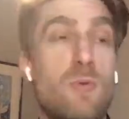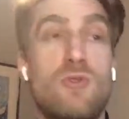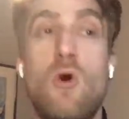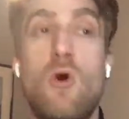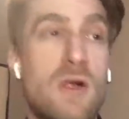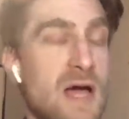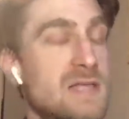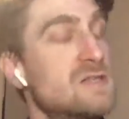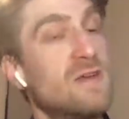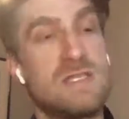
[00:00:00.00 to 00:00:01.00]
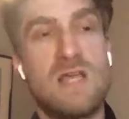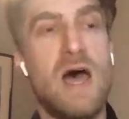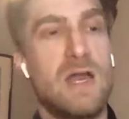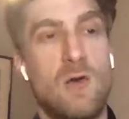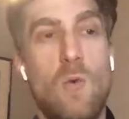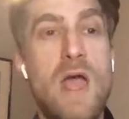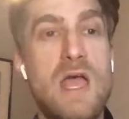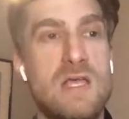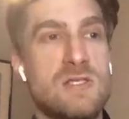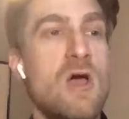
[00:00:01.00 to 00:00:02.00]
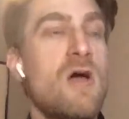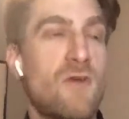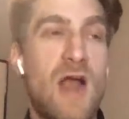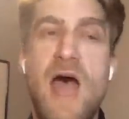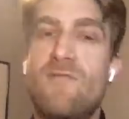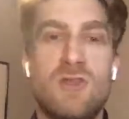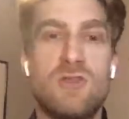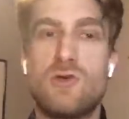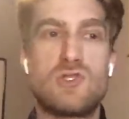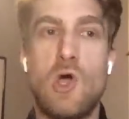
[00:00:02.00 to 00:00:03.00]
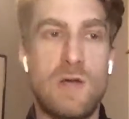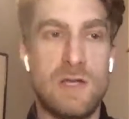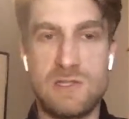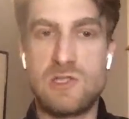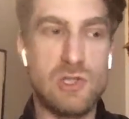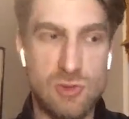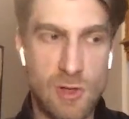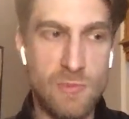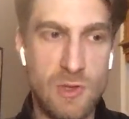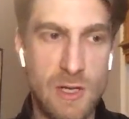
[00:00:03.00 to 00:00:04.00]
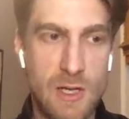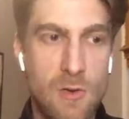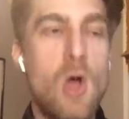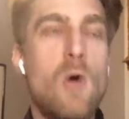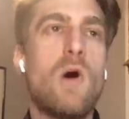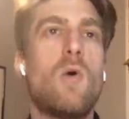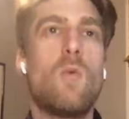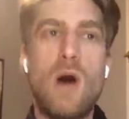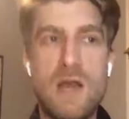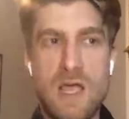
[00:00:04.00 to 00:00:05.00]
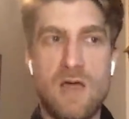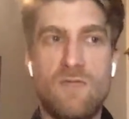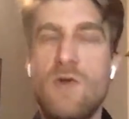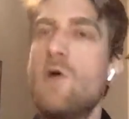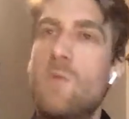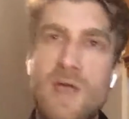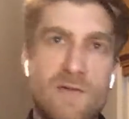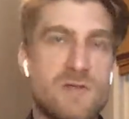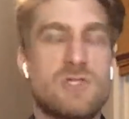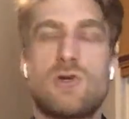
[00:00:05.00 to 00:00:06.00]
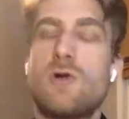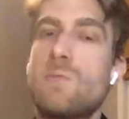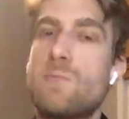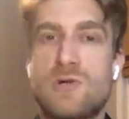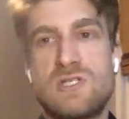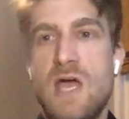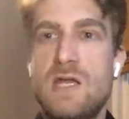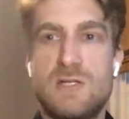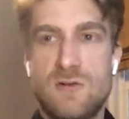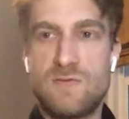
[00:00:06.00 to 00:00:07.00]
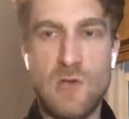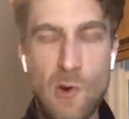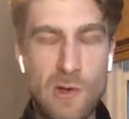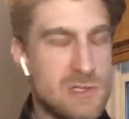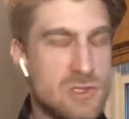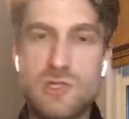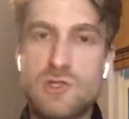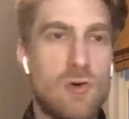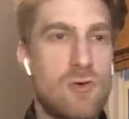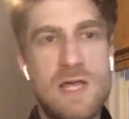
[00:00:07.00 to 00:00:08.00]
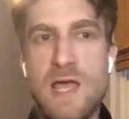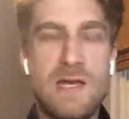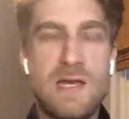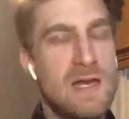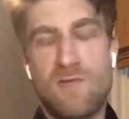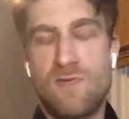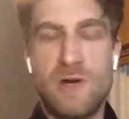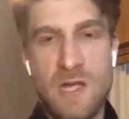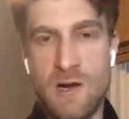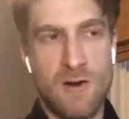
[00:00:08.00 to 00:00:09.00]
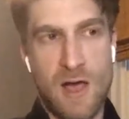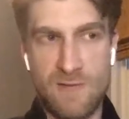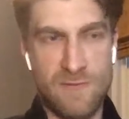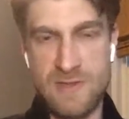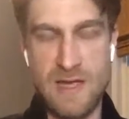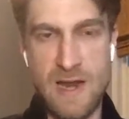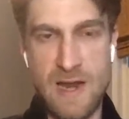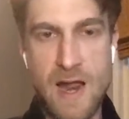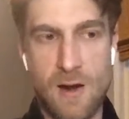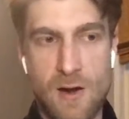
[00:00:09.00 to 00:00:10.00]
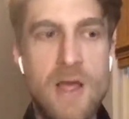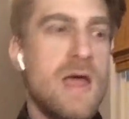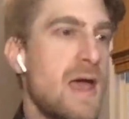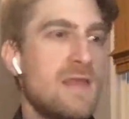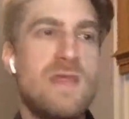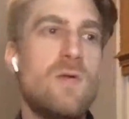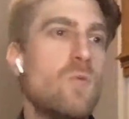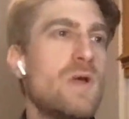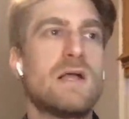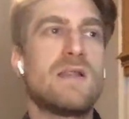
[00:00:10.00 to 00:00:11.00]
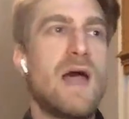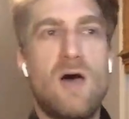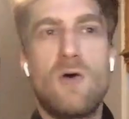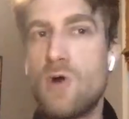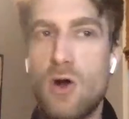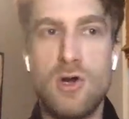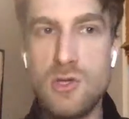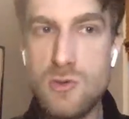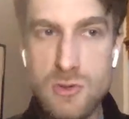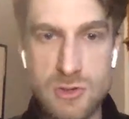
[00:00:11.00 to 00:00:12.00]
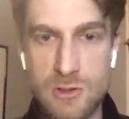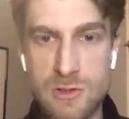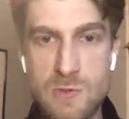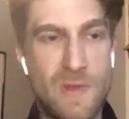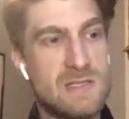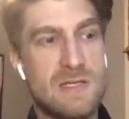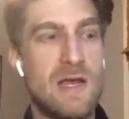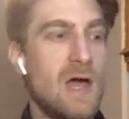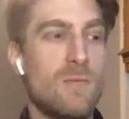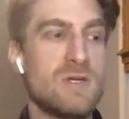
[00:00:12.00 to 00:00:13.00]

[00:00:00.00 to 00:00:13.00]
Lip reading: all kinds of exotic ways for having those tokens distributed. Well, what if we have a certain percentage of tokens just created every year out of thin air, and then we allow our users, based on how much